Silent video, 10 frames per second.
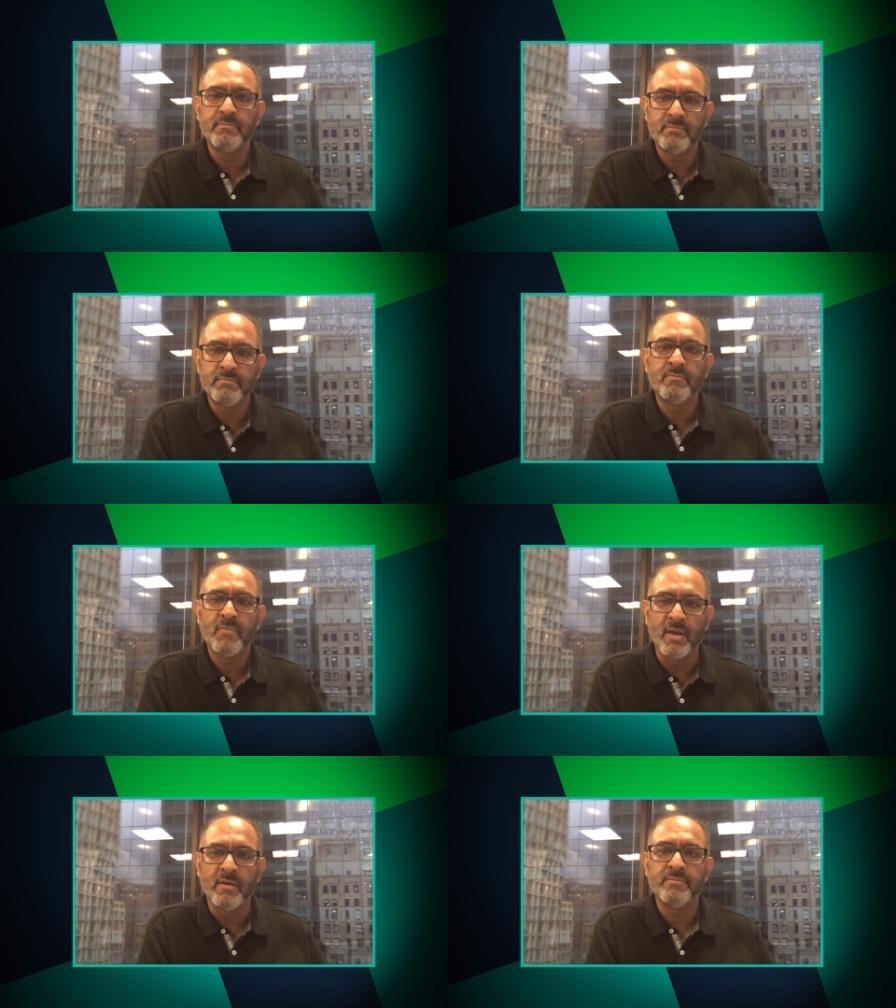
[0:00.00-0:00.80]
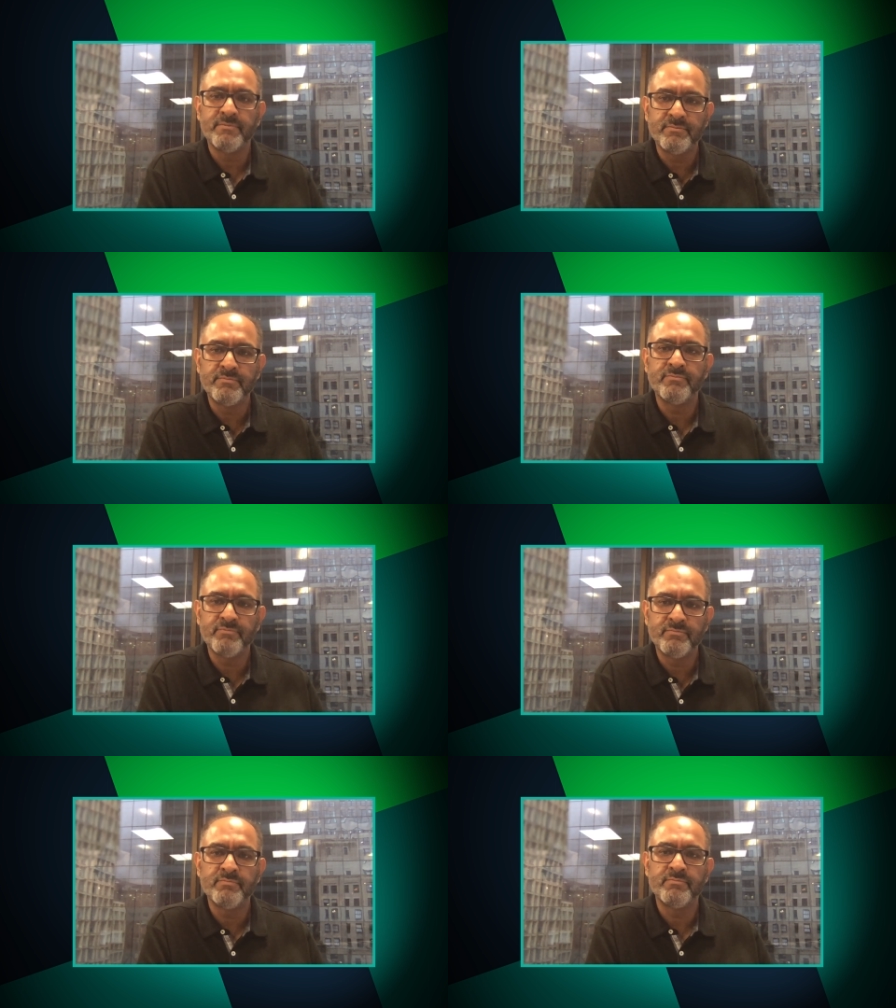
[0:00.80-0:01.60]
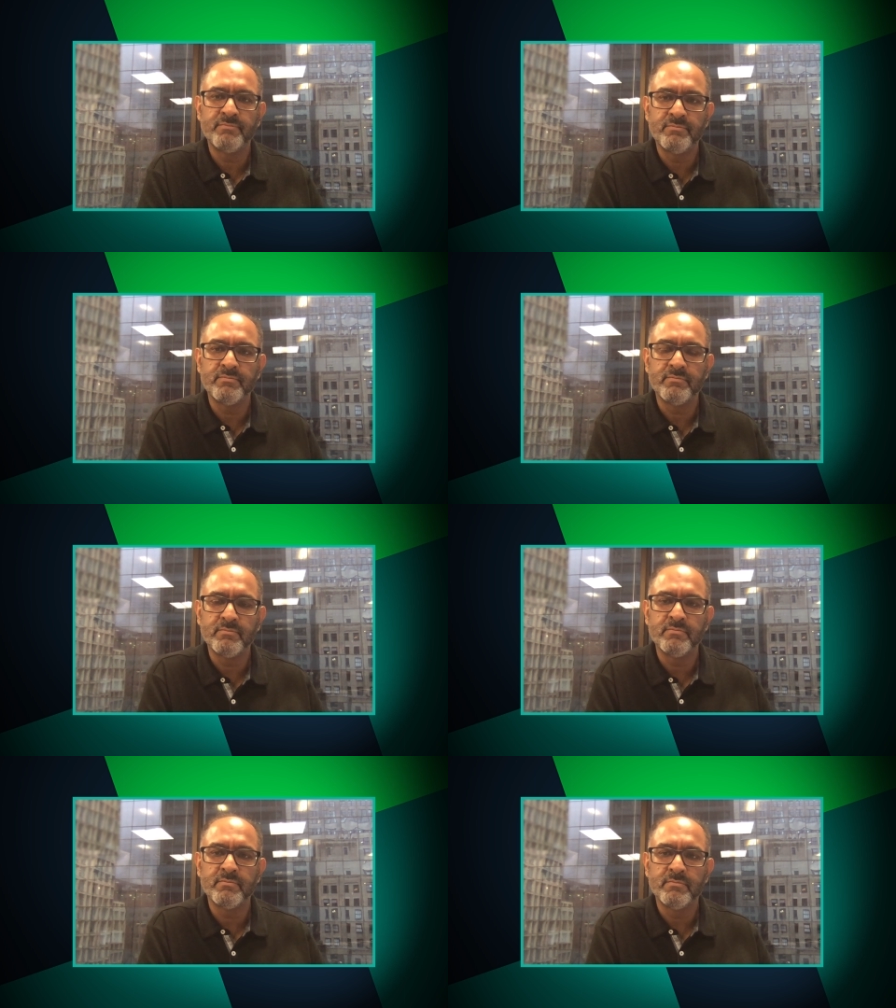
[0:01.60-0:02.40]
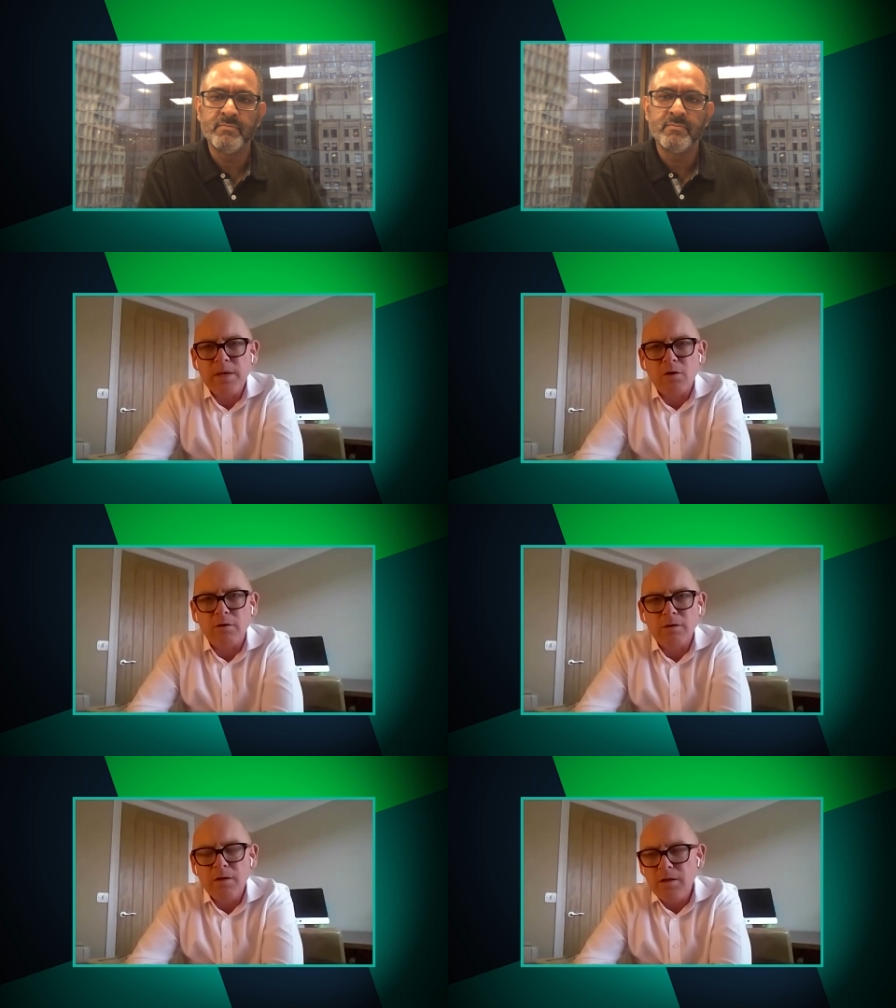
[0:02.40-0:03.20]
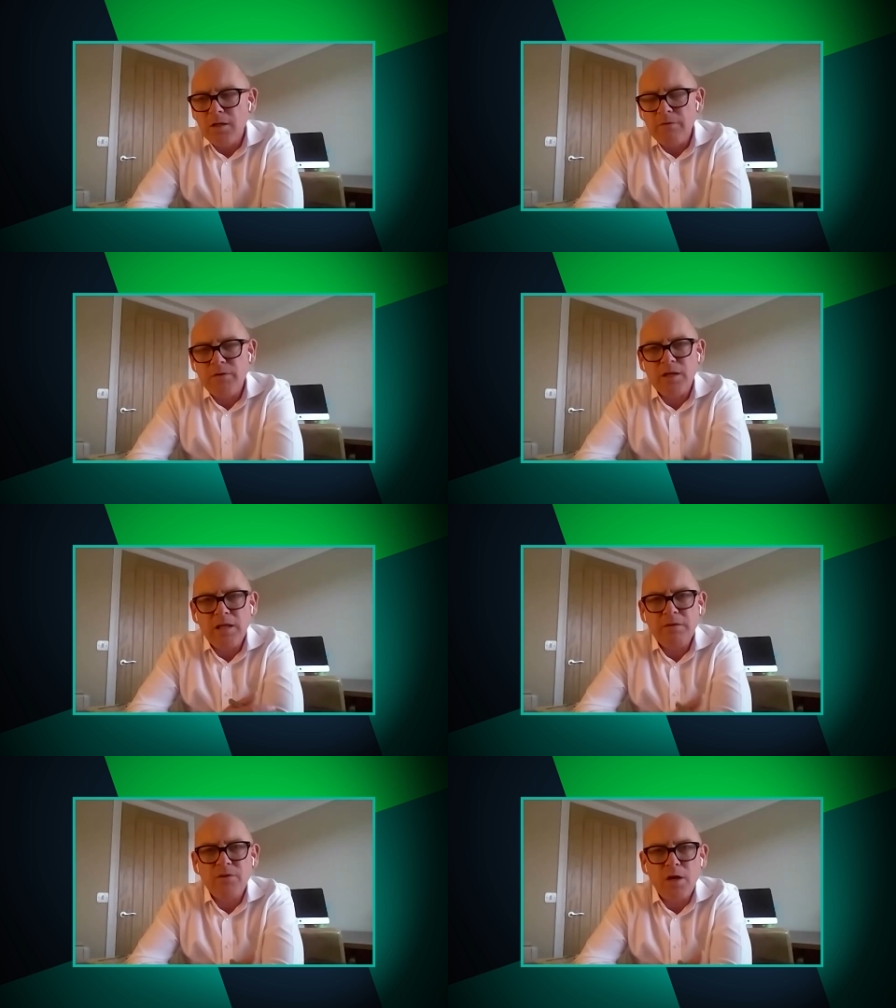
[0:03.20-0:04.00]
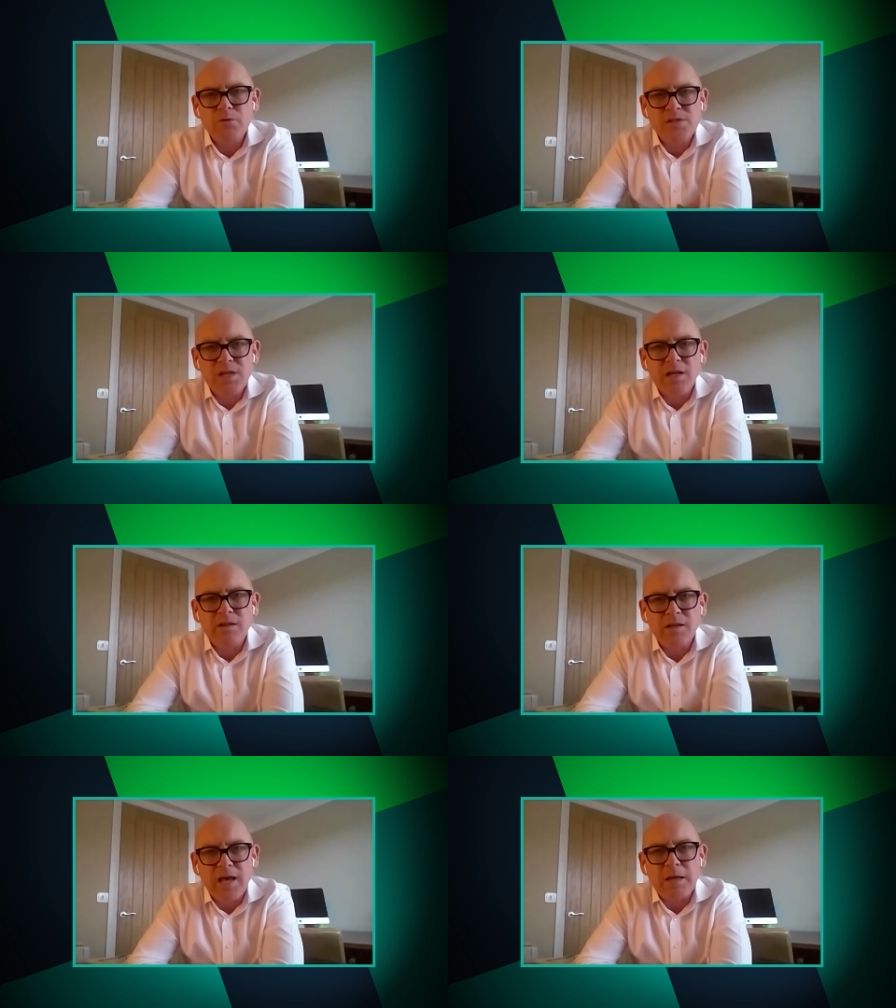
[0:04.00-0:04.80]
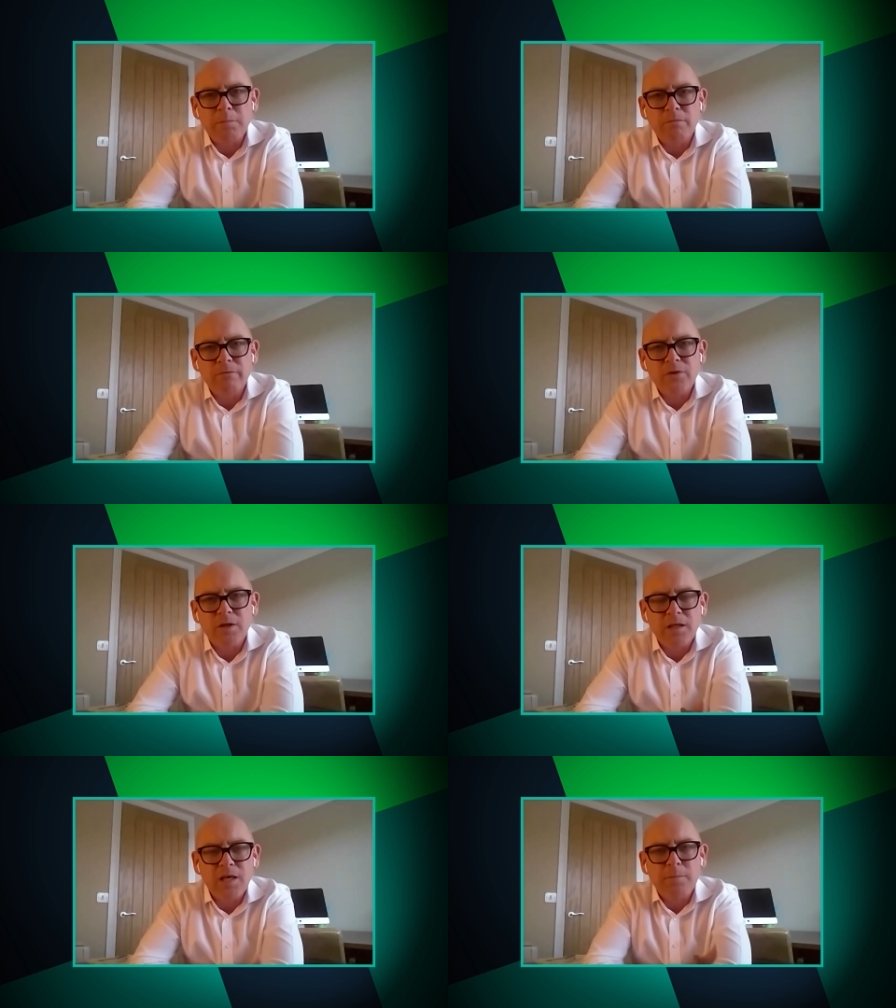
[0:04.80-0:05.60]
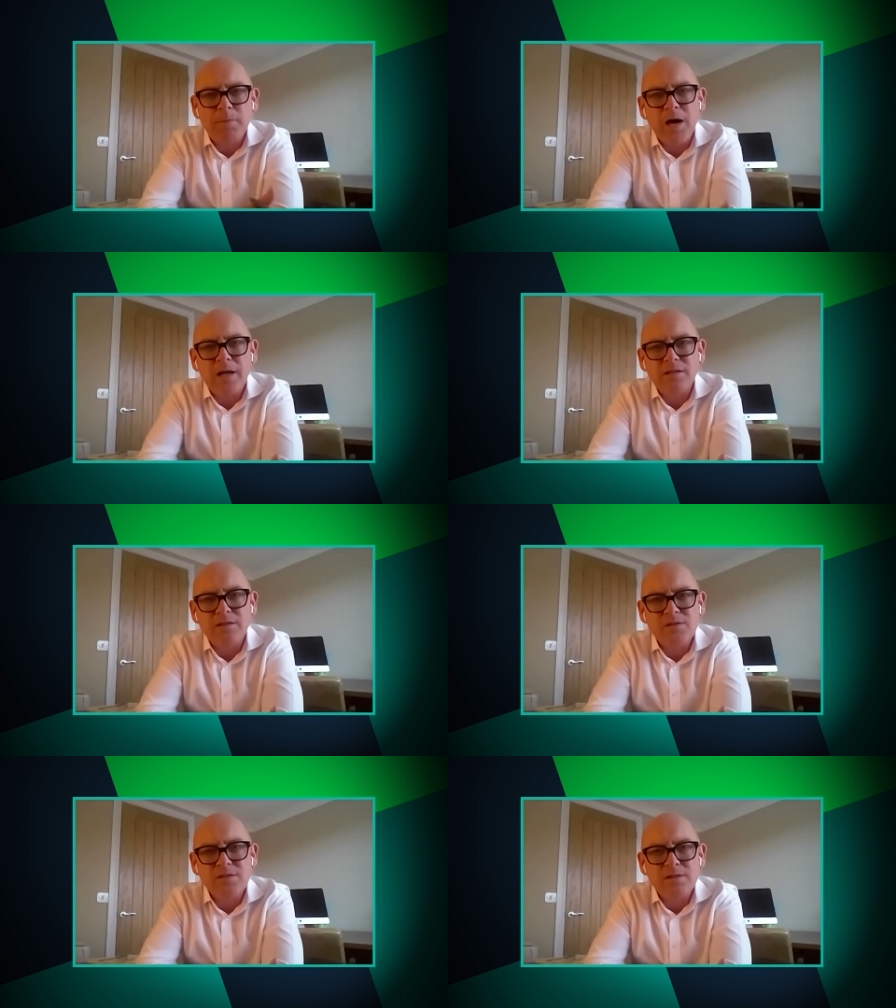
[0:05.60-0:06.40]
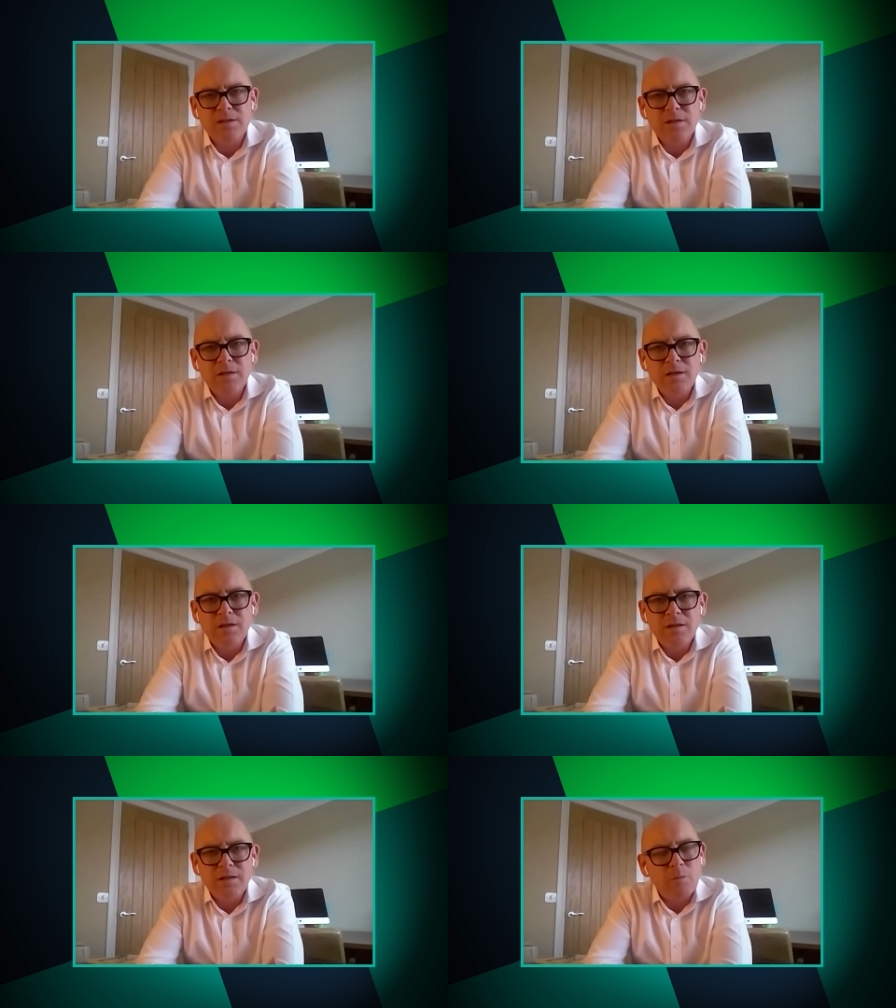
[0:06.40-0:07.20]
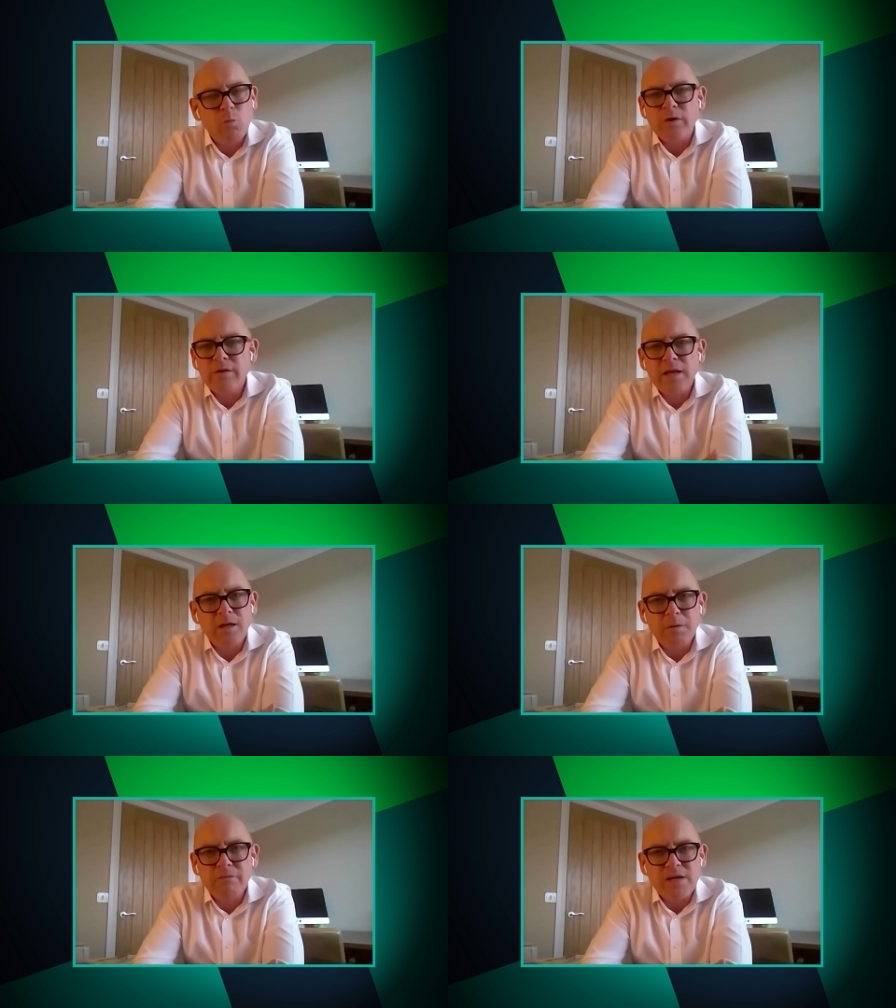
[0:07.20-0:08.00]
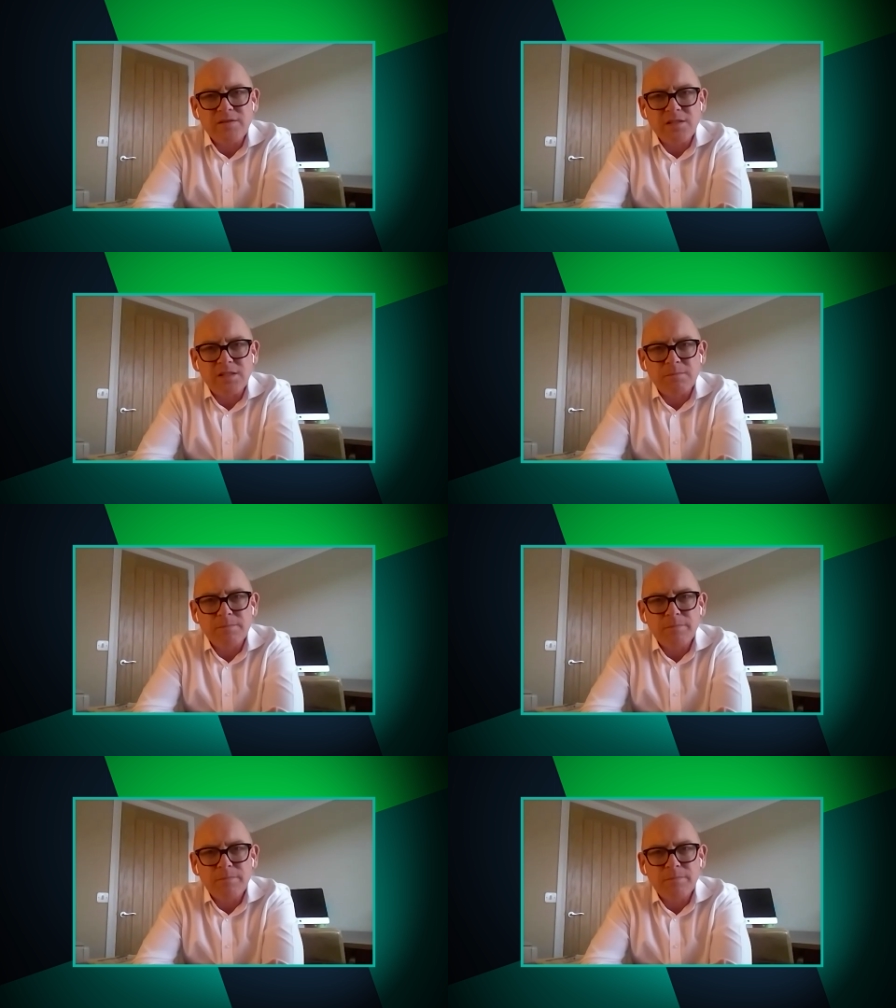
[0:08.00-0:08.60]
If you take, if you, I think the other thing, Omer, that we're quite big on, if you leave no skin in the game for your key partners, then what are they going to invest in?